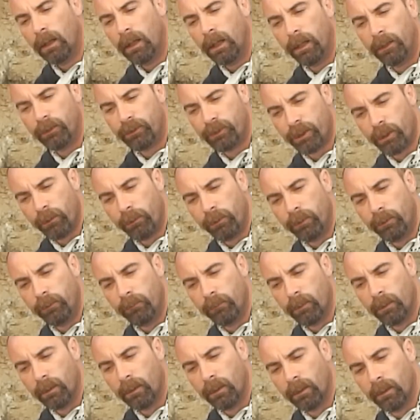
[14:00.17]
and show
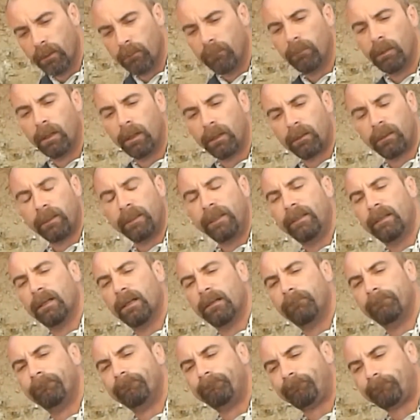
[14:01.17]
you a
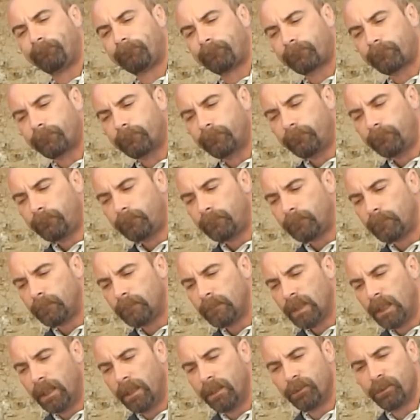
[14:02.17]
cleanup,
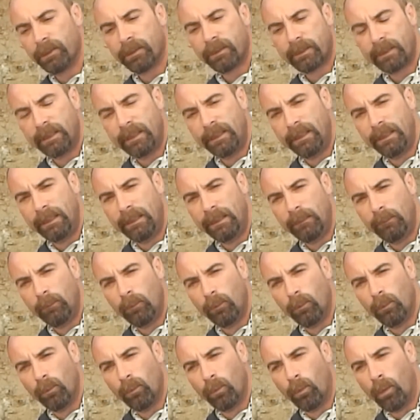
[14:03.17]
and just see
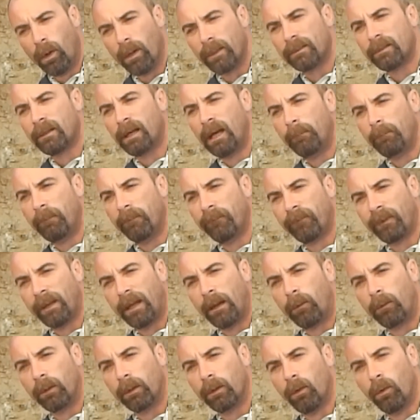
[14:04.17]
what type of
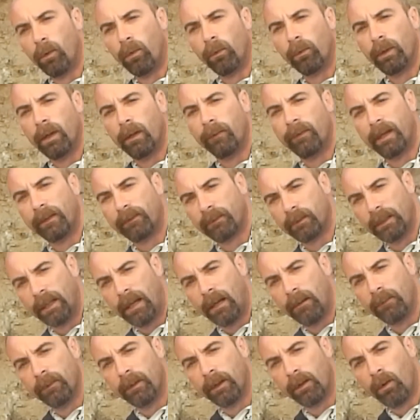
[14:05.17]
flower gold that
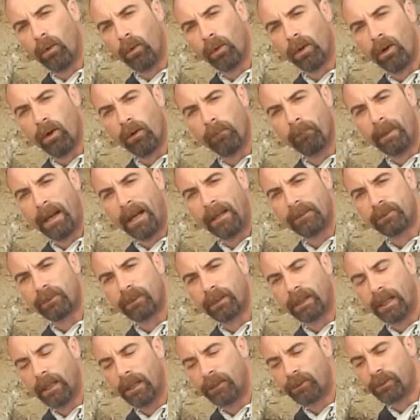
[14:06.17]
the gold hog mats
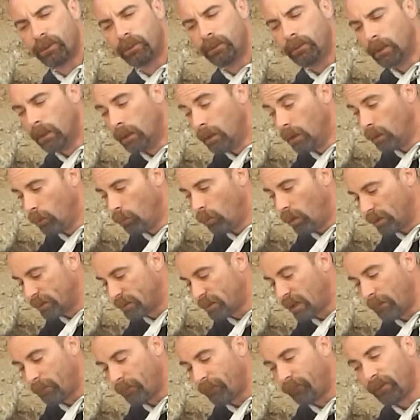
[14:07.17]
are catching,
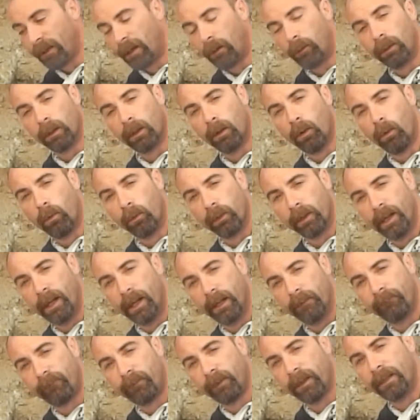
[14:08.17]
what type of flower gold
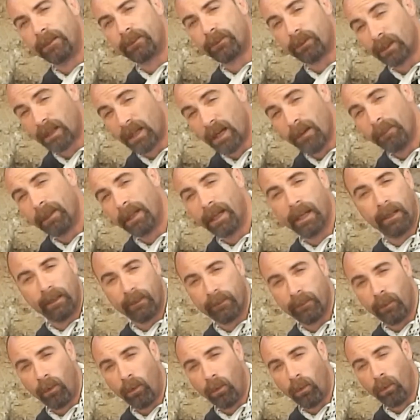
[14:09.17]
and flakes are coming out
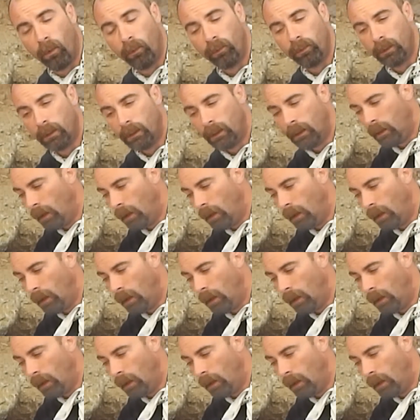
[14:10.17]
of the hole.